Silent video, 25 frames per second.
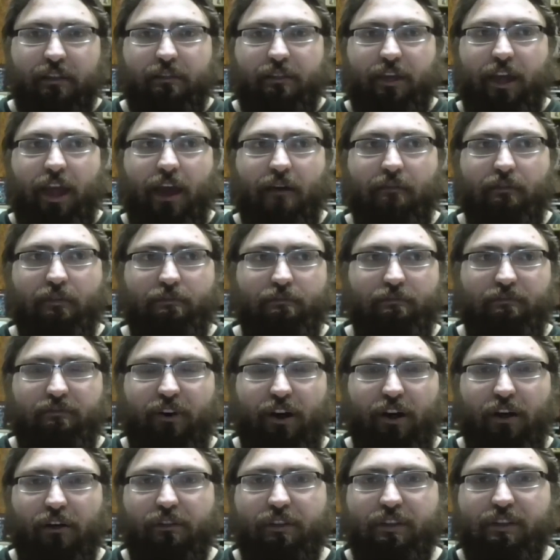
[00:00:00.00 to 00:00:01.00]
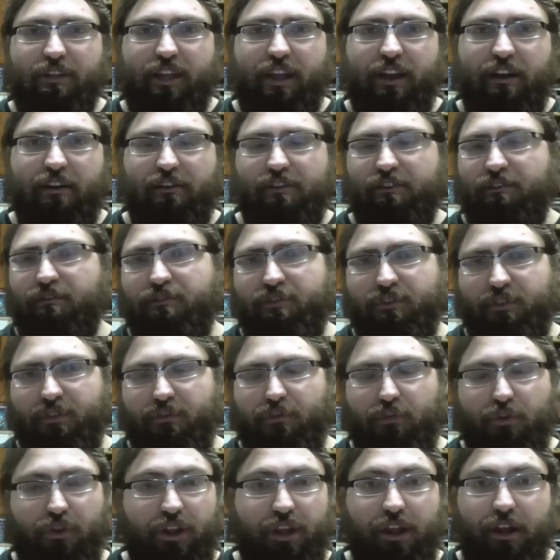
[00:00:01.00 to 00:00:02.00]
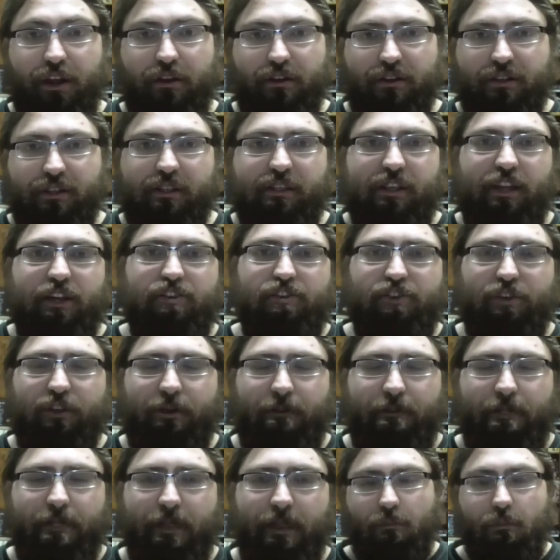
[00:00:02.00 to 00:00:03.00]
they haven't followed these characters for years, essentially.